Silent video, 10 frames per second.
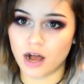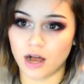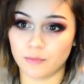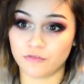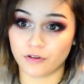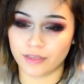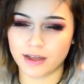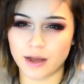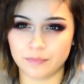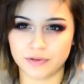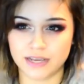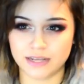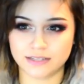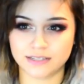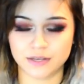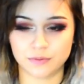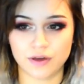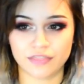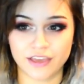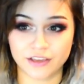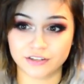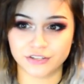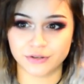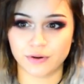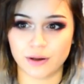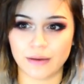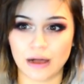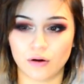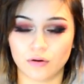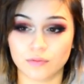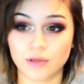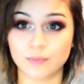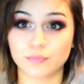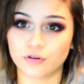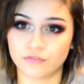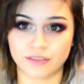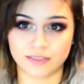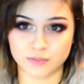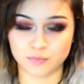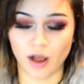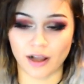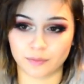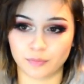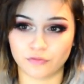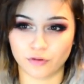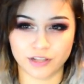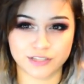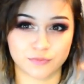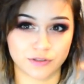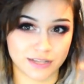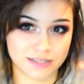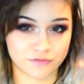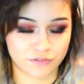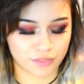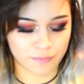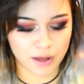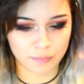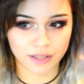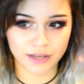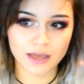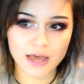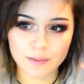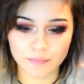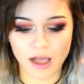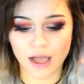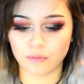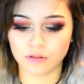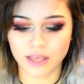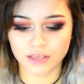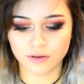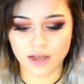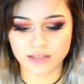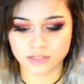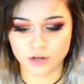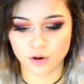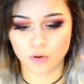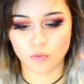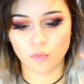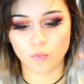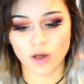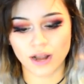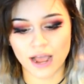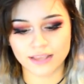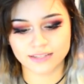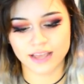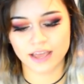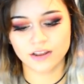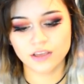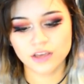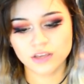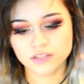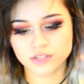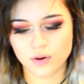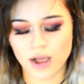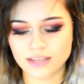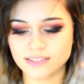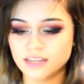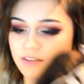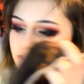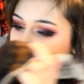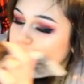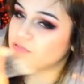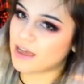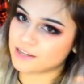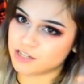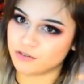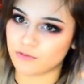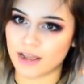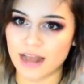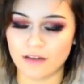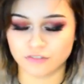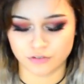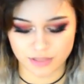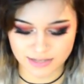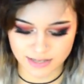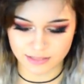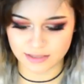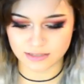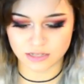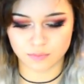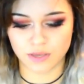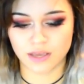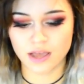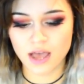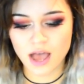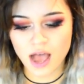um, for the company to see what they could do about improving this product before it's released for the public. But I will let you guys know what I said. So I said to VP Fashion right after they sent these to me.